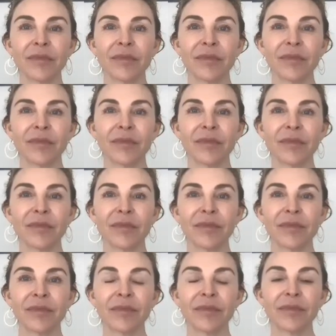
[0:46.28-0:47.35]

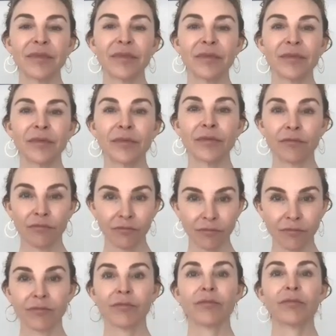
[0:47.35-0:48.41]

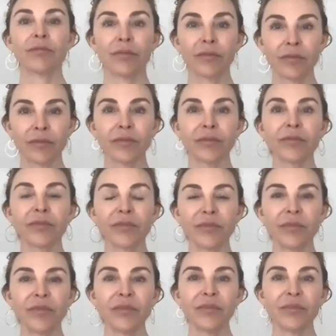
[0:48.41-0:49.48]

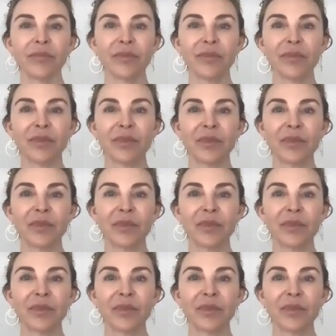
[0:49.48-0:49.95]
[no speech]